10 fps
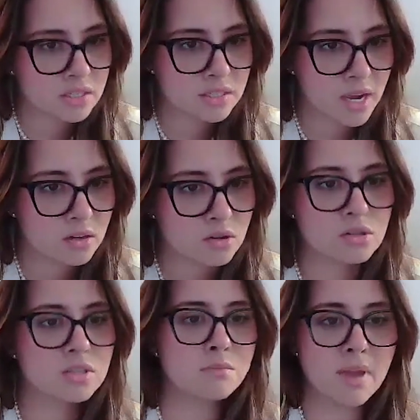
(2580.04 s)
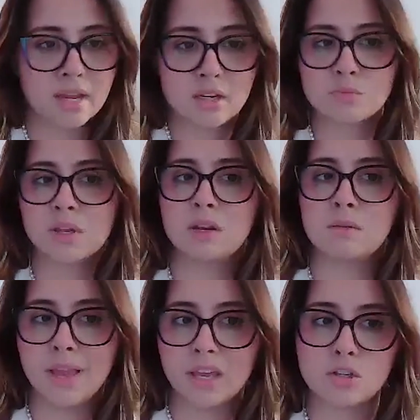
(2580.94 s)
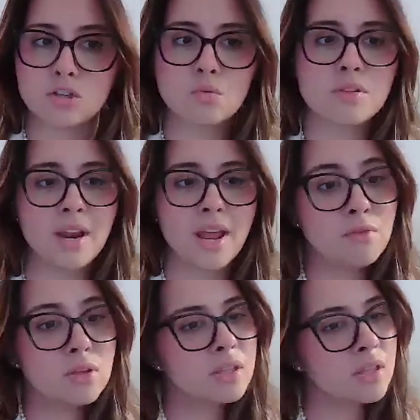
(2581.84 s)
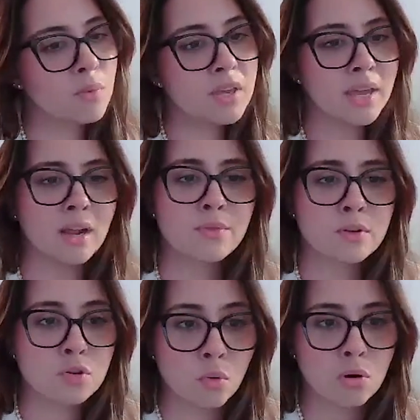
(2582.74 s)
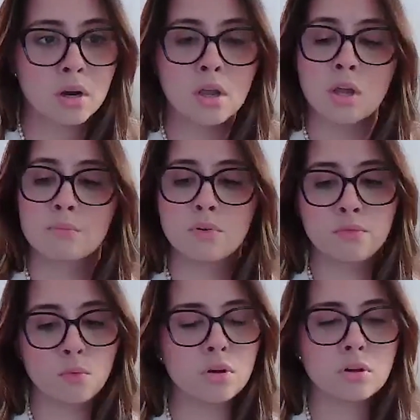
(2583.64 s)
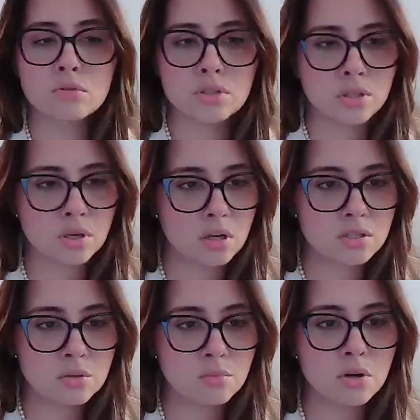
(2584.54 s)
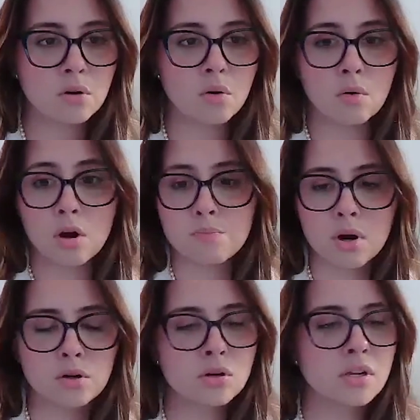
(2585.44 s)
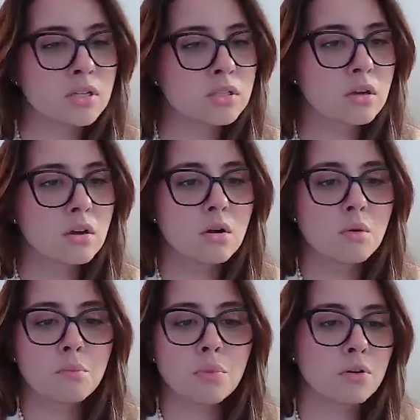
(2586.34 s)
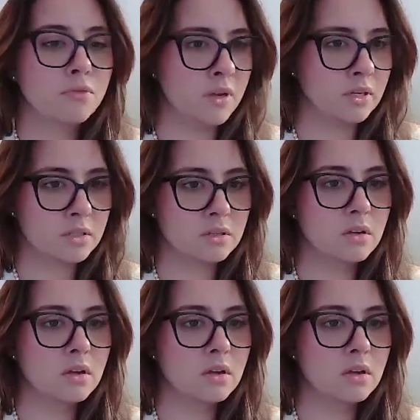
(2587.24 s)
standards and management and making sure that everything that we get out the door before it goes to the customer or our partner is perfect,